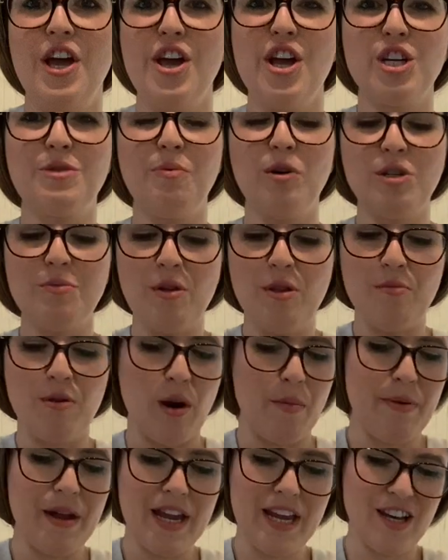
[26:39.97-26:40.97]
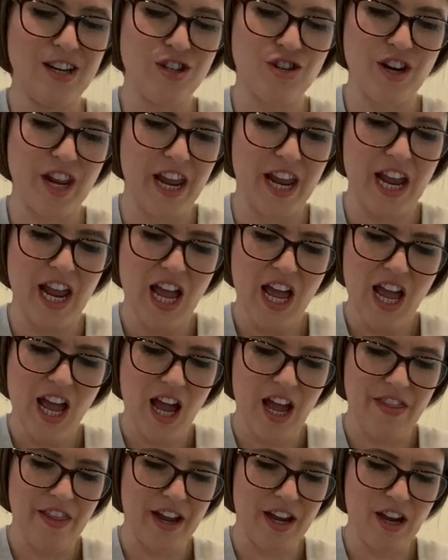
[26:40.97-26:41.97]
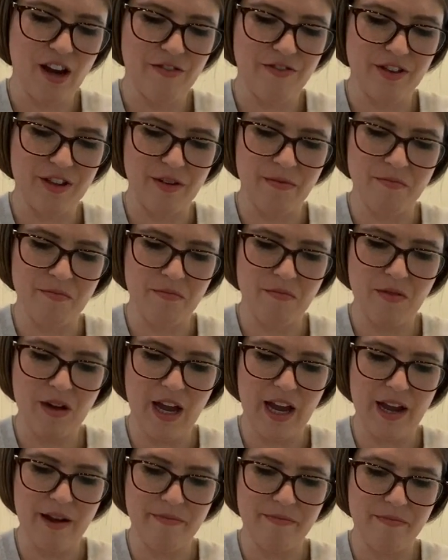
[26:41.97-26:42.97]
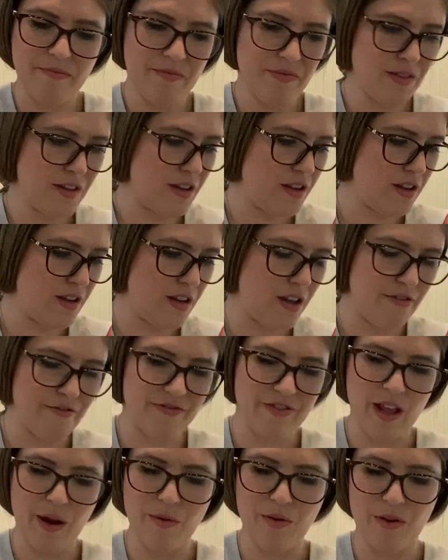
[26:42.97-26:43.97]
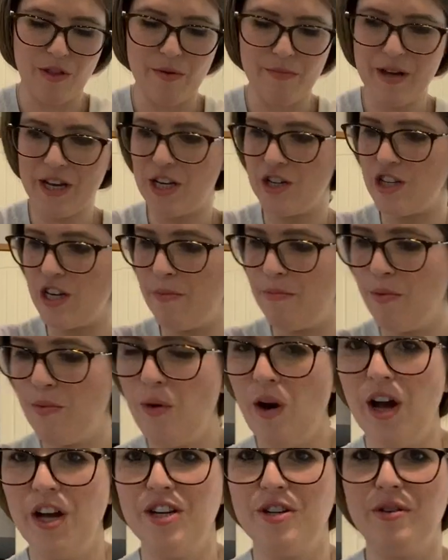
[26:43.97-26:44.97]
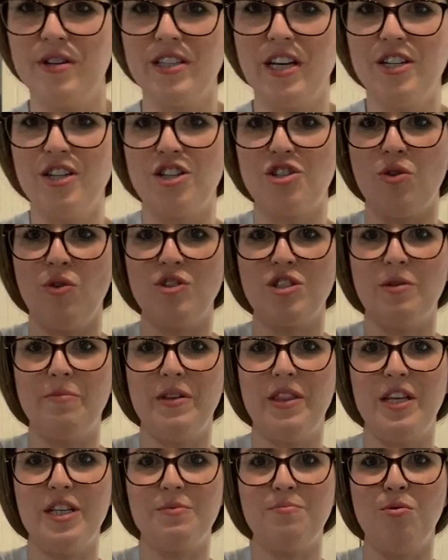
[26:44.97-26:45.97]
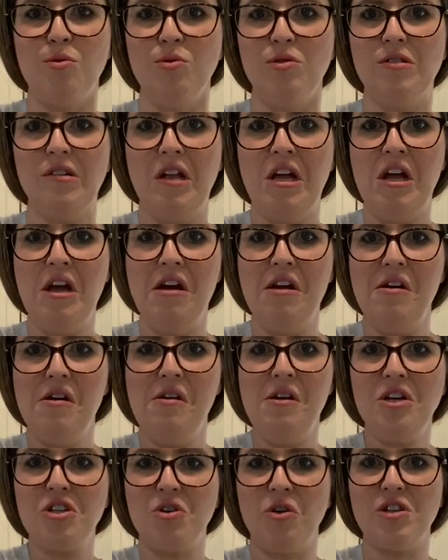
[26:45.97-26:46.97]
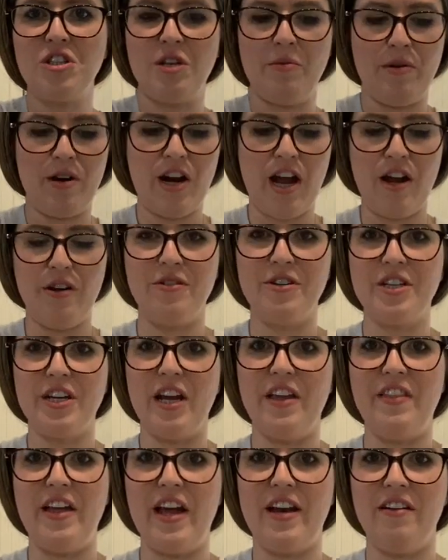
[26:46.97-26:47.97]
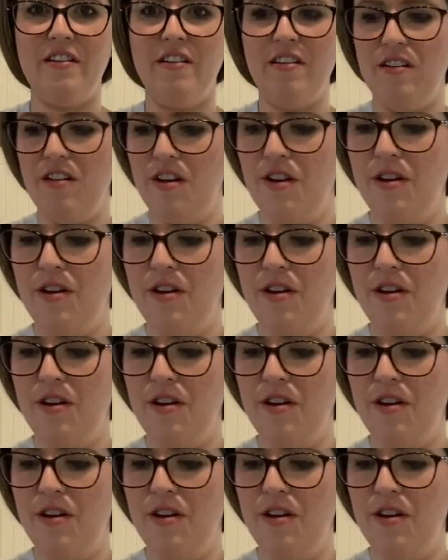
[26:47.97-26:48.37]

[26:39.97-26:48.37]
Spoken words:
You're supposed to put them on a baking tray and then cover them in flour on the baking tray. But what I do is I just toss them in this bowl, toss them around, and then